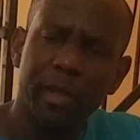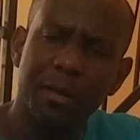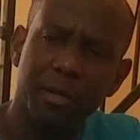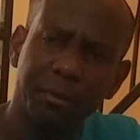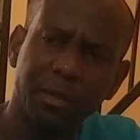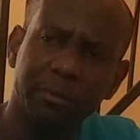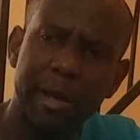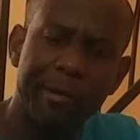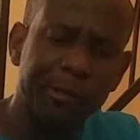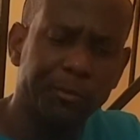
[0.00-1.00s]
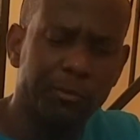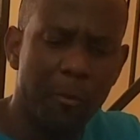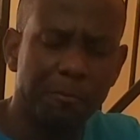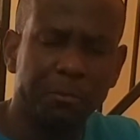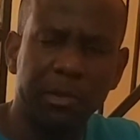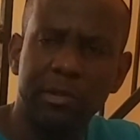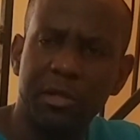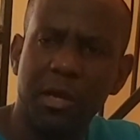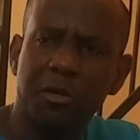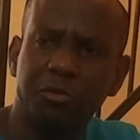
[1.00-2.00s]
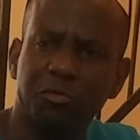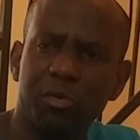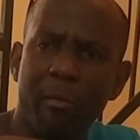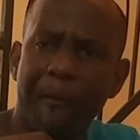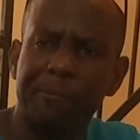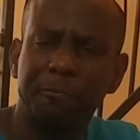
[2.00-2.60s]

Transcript: It's a bit spicy, but not extreme.